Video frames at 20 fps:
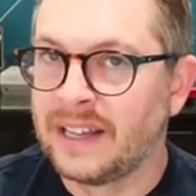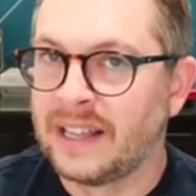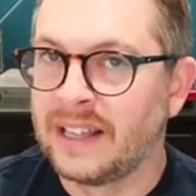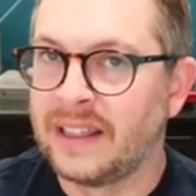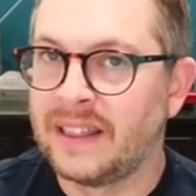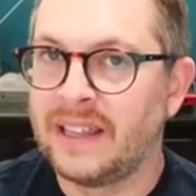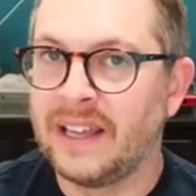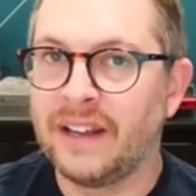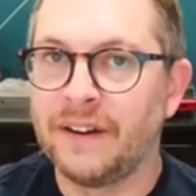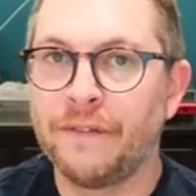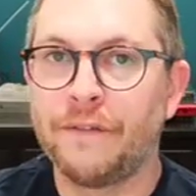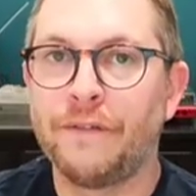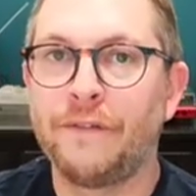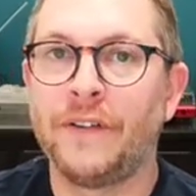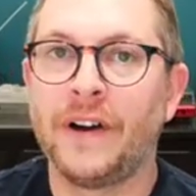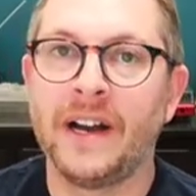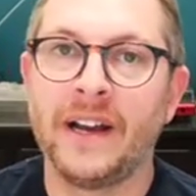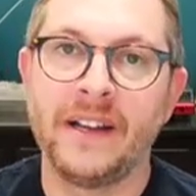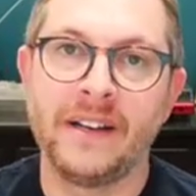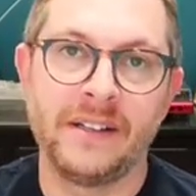then
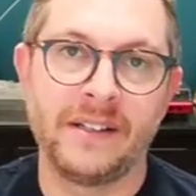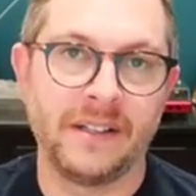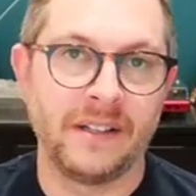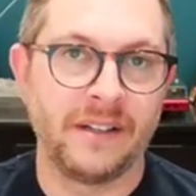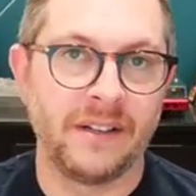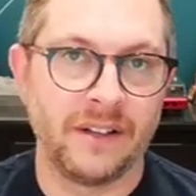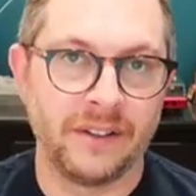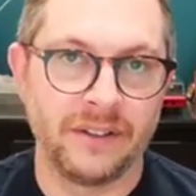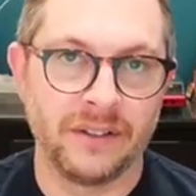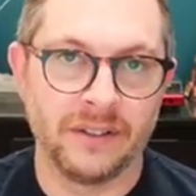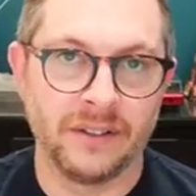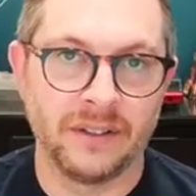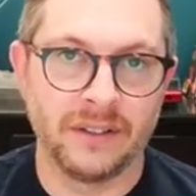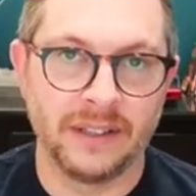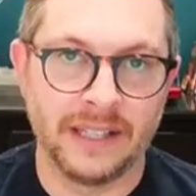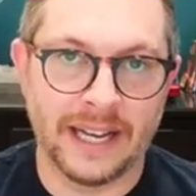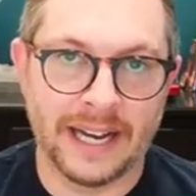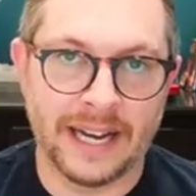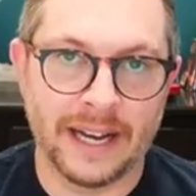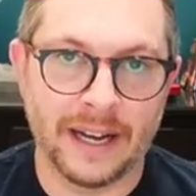find another
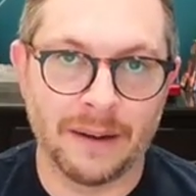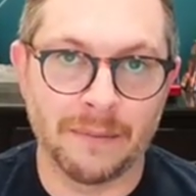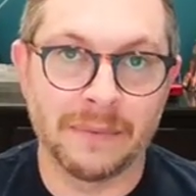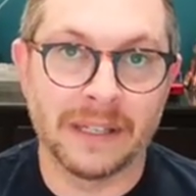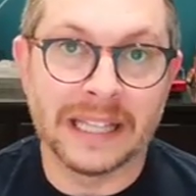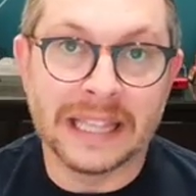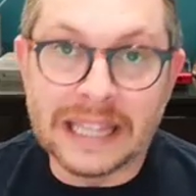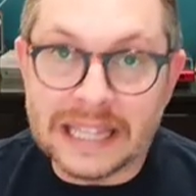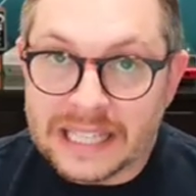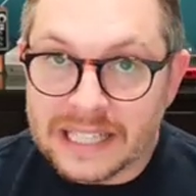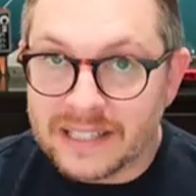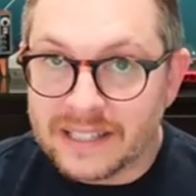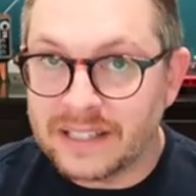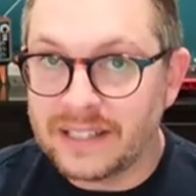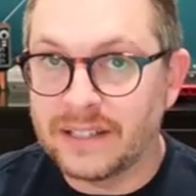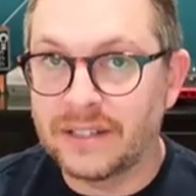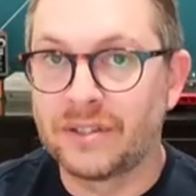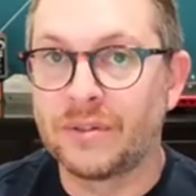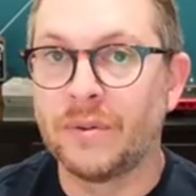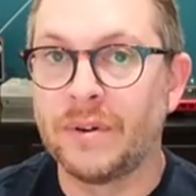lab. This
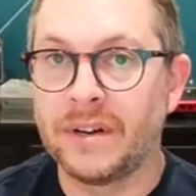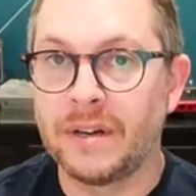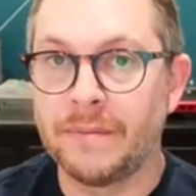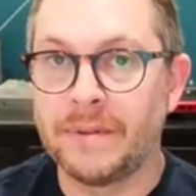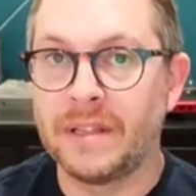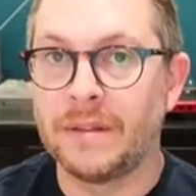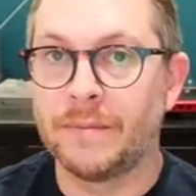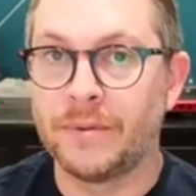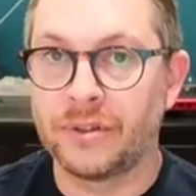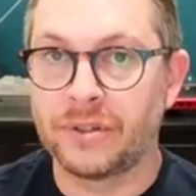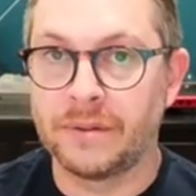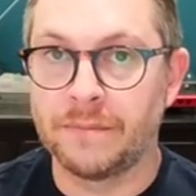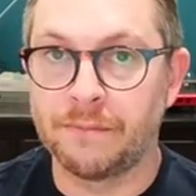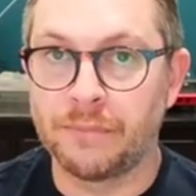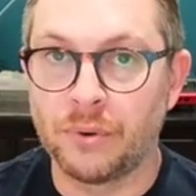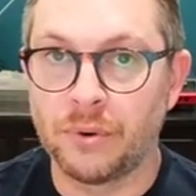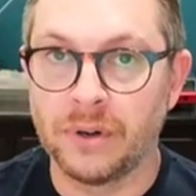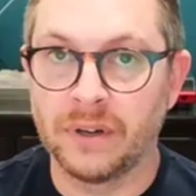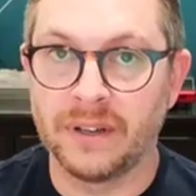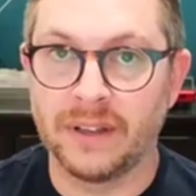is going to be the most
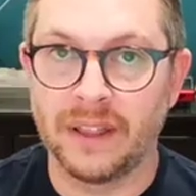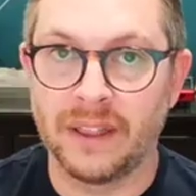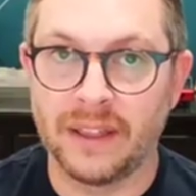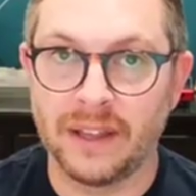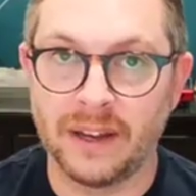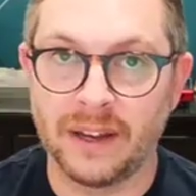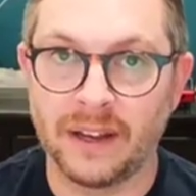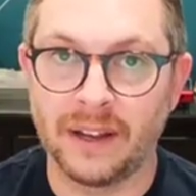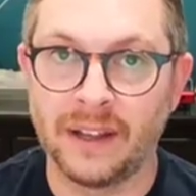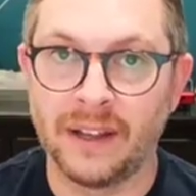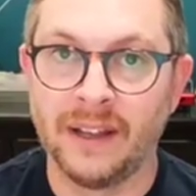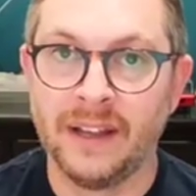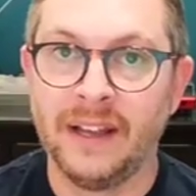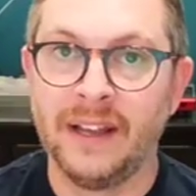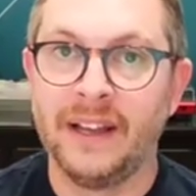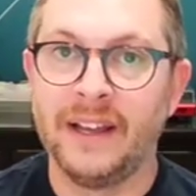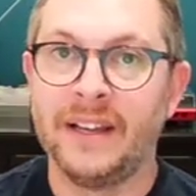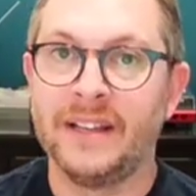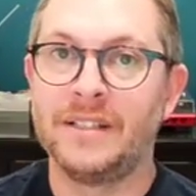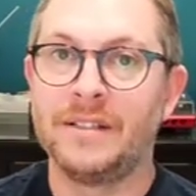important thing,
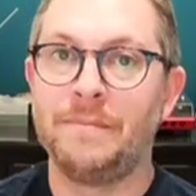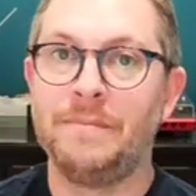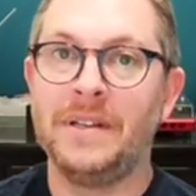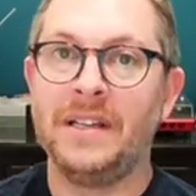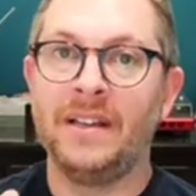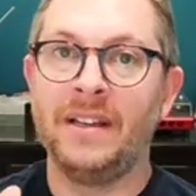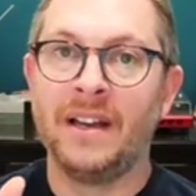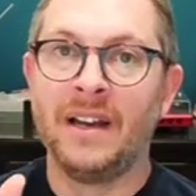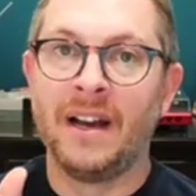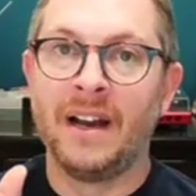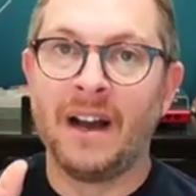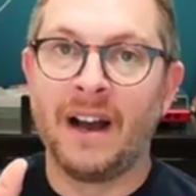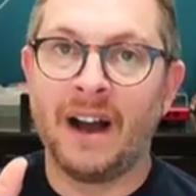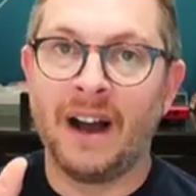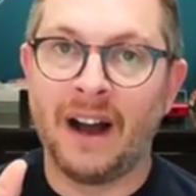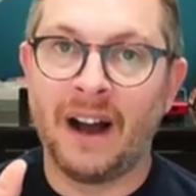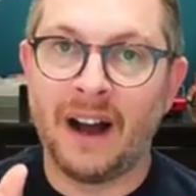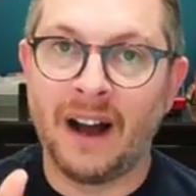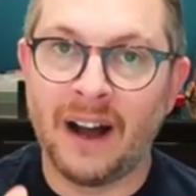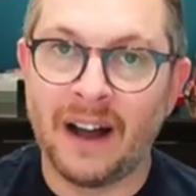is be
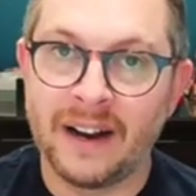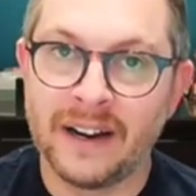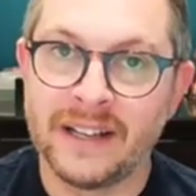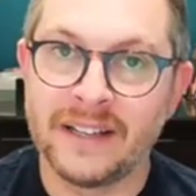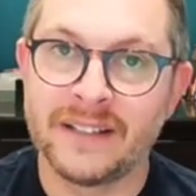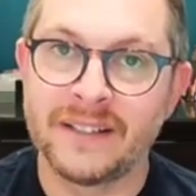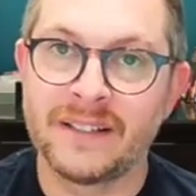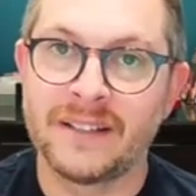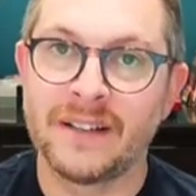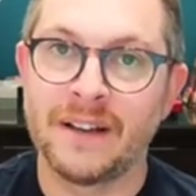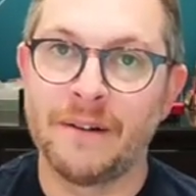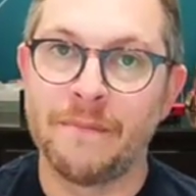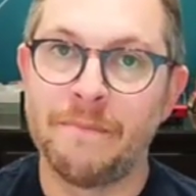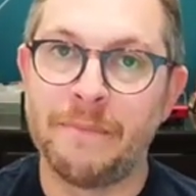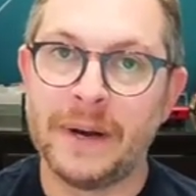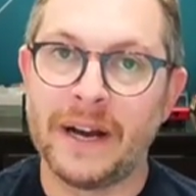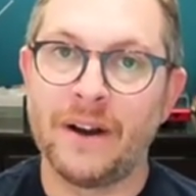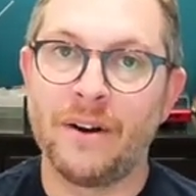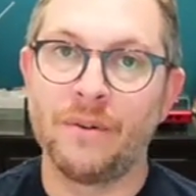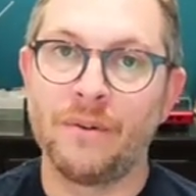honest
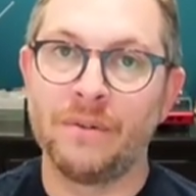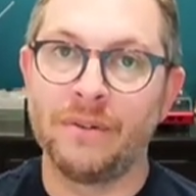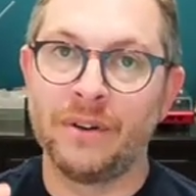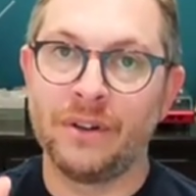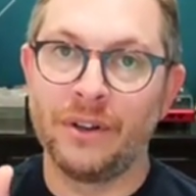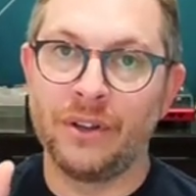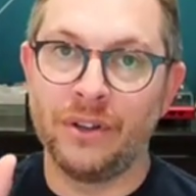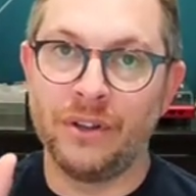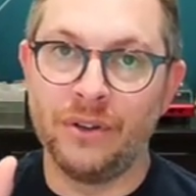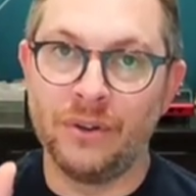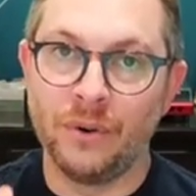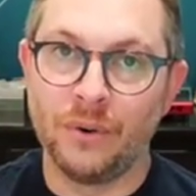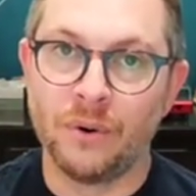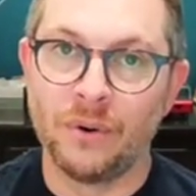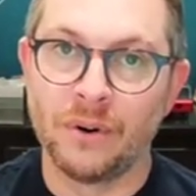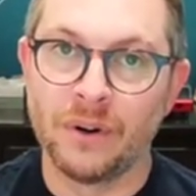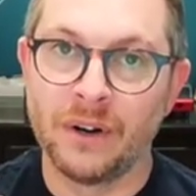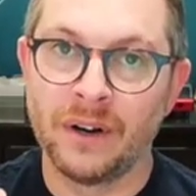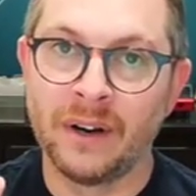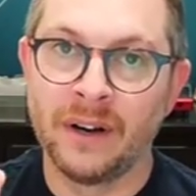about
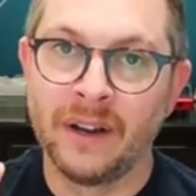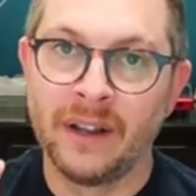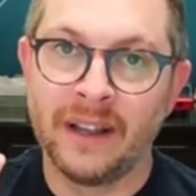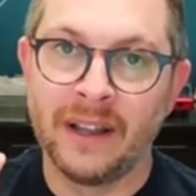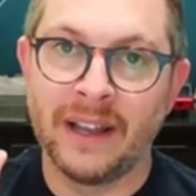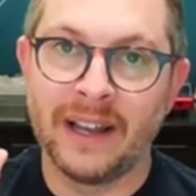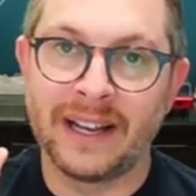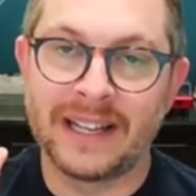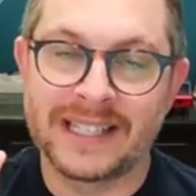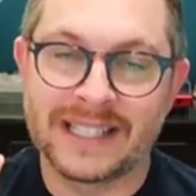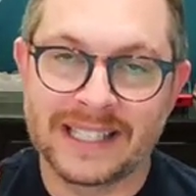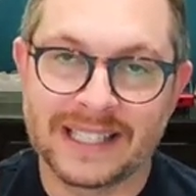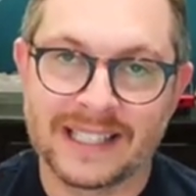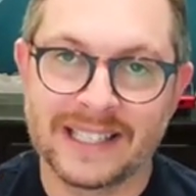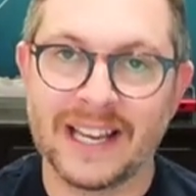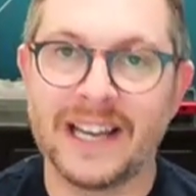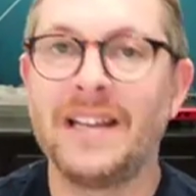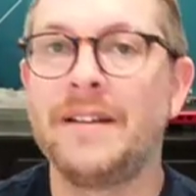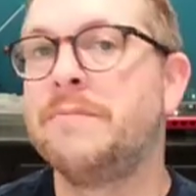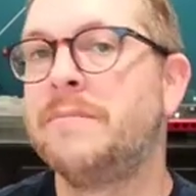your
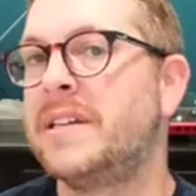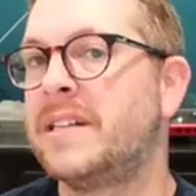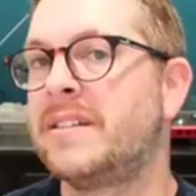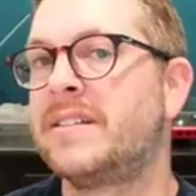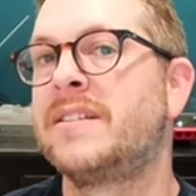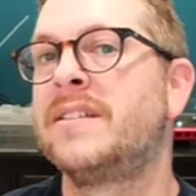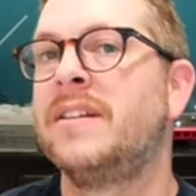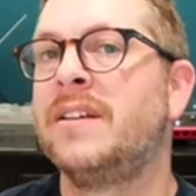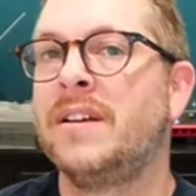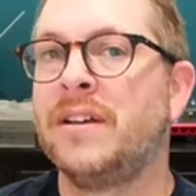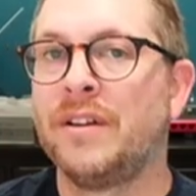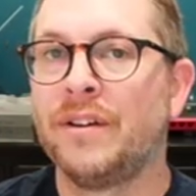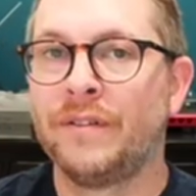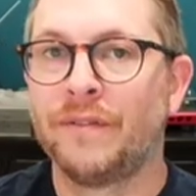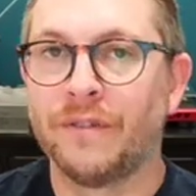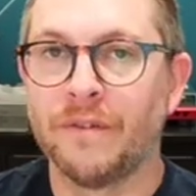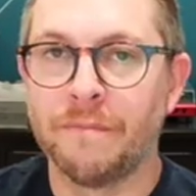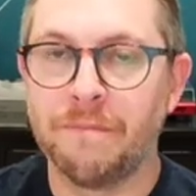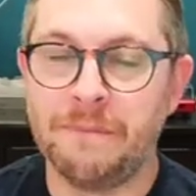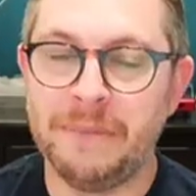excitement
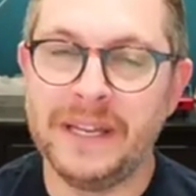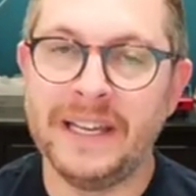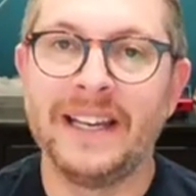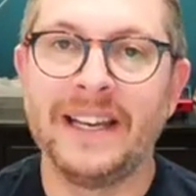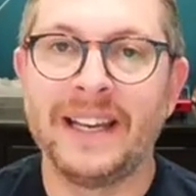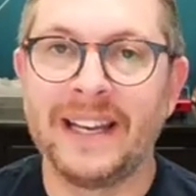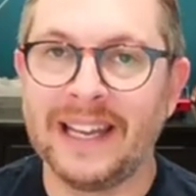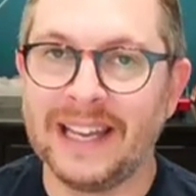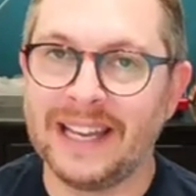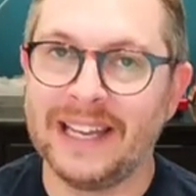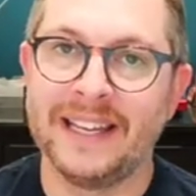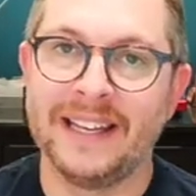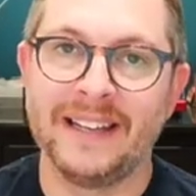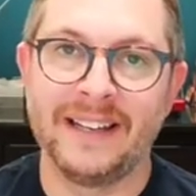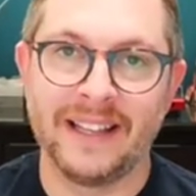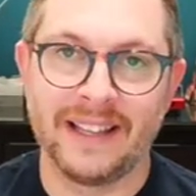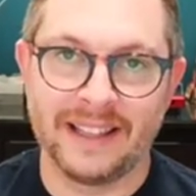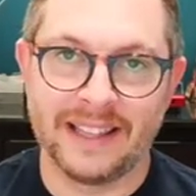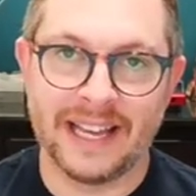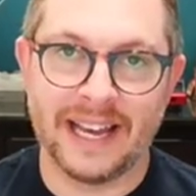for being
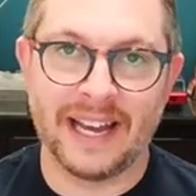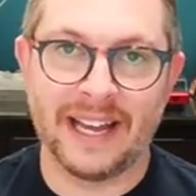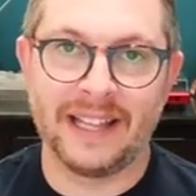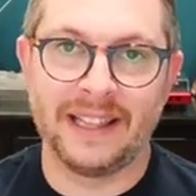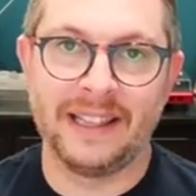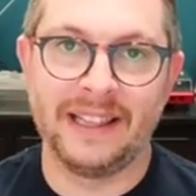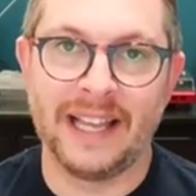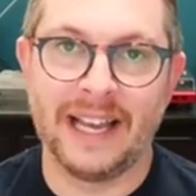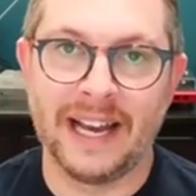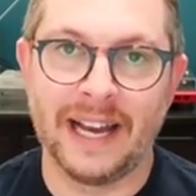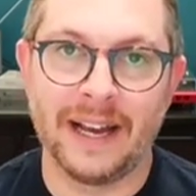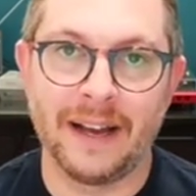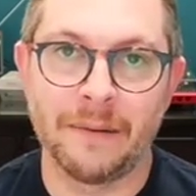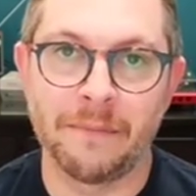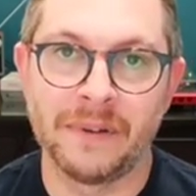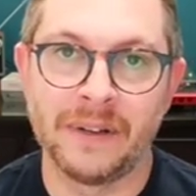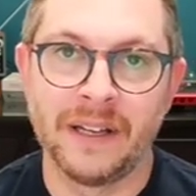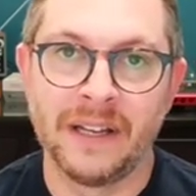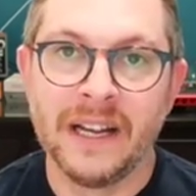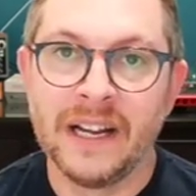in that
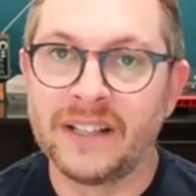lab.